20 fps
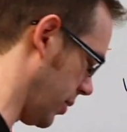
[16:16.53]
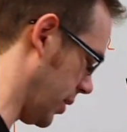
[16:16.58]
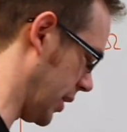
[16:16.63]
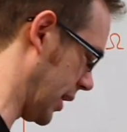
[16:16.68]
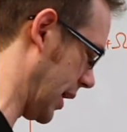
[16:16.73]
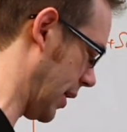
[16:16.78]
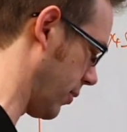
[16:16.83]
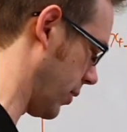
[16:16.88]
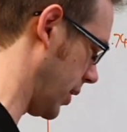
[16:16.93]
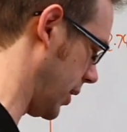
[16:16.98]
our
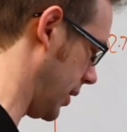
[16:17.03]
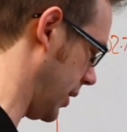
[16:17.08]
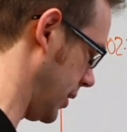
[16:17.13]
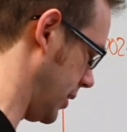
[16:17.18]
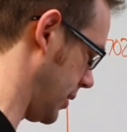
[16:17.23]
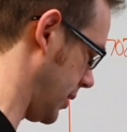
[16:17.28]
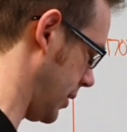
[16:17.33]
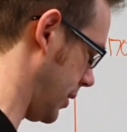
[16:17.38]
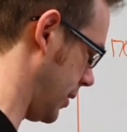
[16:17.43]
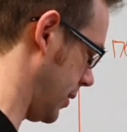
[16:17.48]

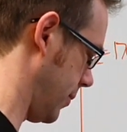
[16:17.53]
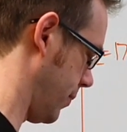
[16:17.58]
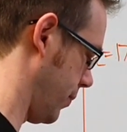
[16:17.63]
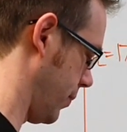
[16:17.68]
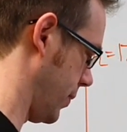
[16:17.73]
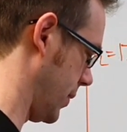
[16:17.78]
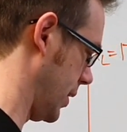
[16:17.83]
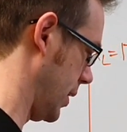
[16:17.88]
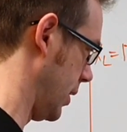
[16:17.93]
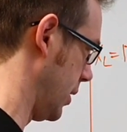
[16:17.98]
calculator.
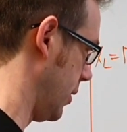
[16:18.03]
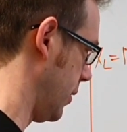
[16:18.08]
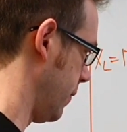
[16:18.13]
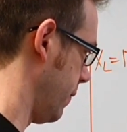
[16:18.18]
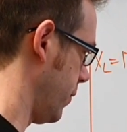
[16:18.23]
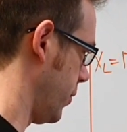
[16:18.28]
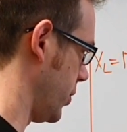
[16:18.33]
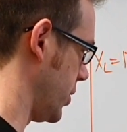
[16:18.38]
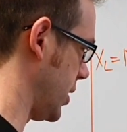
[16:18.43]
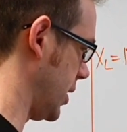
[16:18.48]

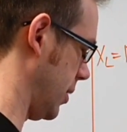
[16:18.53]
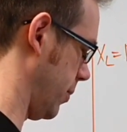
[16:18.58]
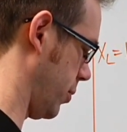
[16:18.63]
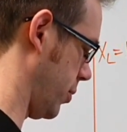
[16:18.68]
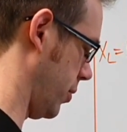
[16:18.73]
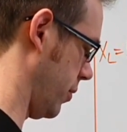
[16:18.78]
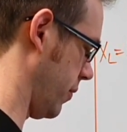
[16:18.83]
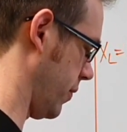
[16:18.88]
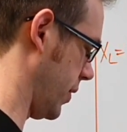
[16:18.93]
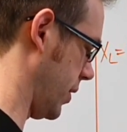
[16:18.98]

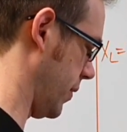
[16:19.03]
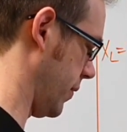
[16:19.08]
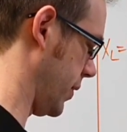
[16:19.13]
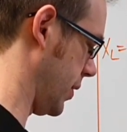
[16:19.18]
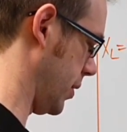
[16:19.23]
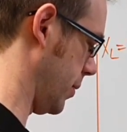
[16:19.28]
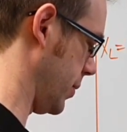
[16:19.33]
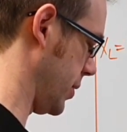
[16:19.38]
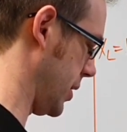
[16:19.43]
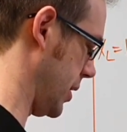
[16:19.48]
48.5
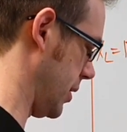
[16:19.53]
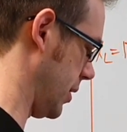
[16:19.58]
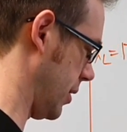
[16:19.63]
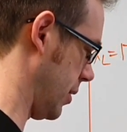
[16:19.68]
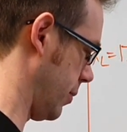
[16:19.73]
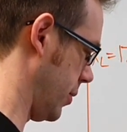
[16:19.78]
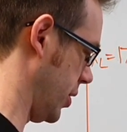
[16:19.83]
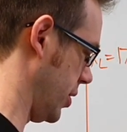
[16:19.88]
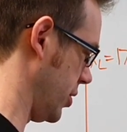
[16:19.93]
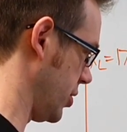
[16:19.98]
times 10 to
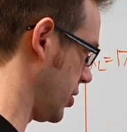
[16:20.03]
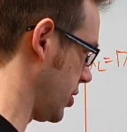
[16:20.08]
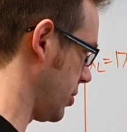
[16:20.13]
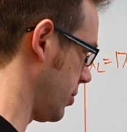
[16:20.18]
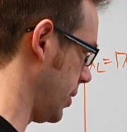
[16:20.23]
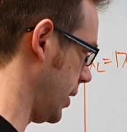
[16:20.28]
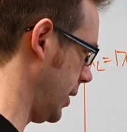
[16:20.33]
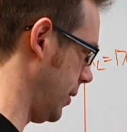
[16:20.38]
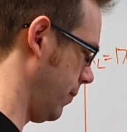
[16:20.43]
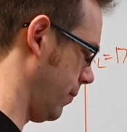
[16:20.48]
the minus
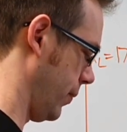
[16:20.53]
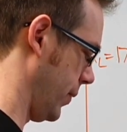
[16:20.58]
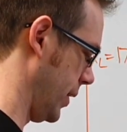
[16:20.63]
3